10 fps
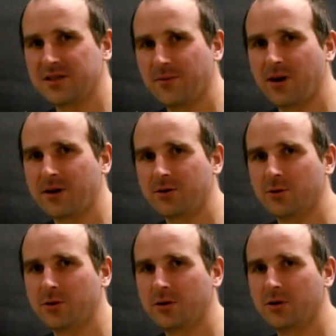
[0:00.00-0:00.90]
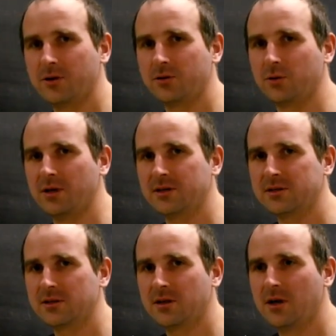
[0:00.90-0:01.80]
similar to this,
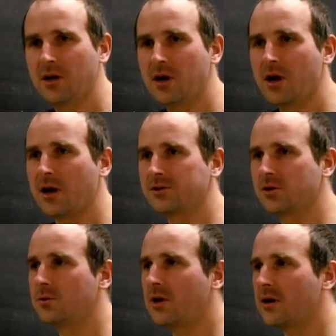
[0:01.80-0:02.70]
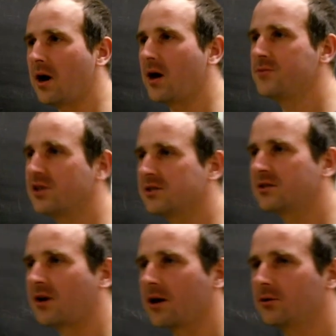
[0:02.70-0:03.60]
and so then I am just
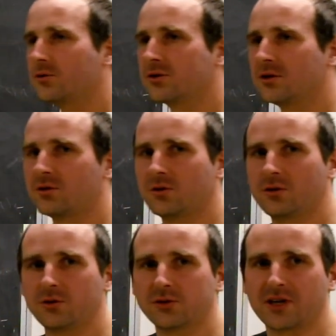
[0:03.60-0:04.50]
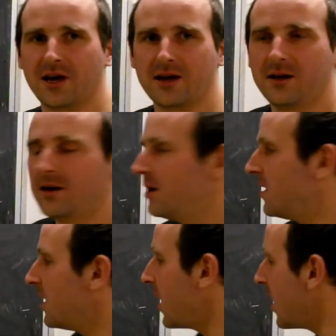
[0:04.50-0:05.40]
trying to say
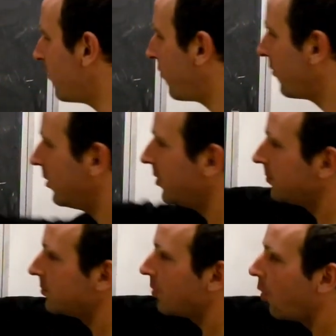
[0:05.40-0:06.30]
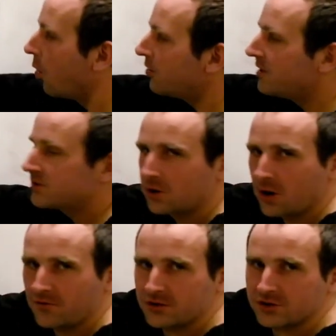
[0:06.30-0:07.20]
if all these
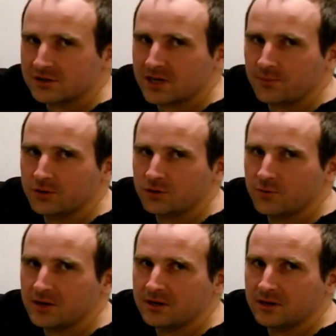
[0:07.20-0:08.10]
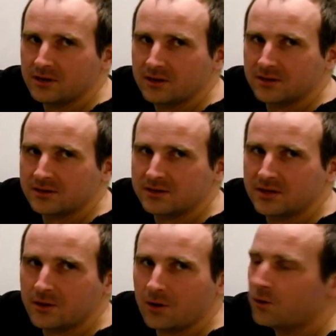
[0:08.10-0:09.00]
coefficients happen to be
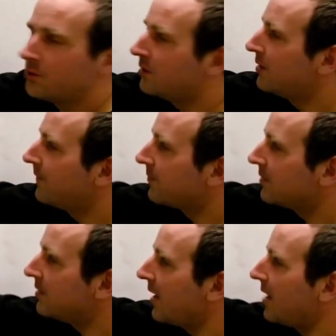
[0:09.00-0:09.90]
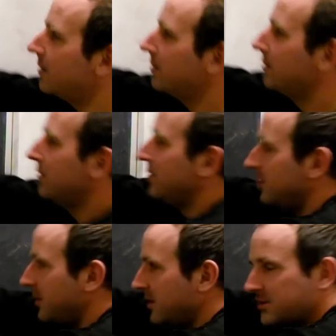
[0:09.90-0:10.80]
0, then
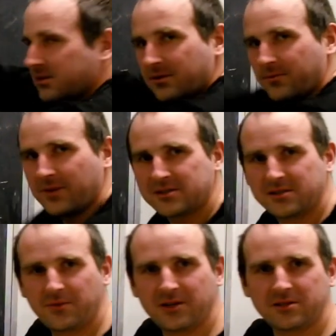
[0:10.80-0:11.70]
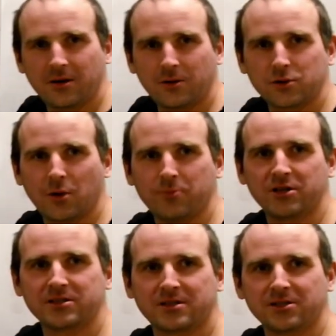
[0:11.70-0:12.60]
this must be 0. So I'm
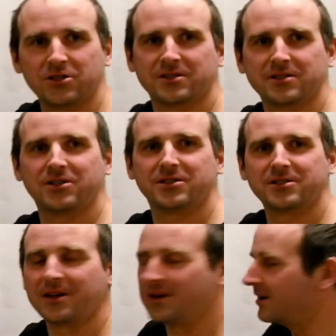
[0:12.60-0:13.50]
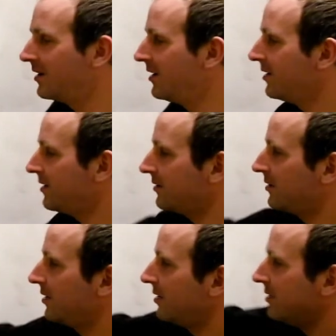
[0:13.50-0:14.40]
just saying that
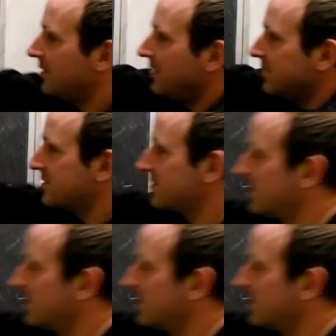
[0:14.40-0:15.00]
this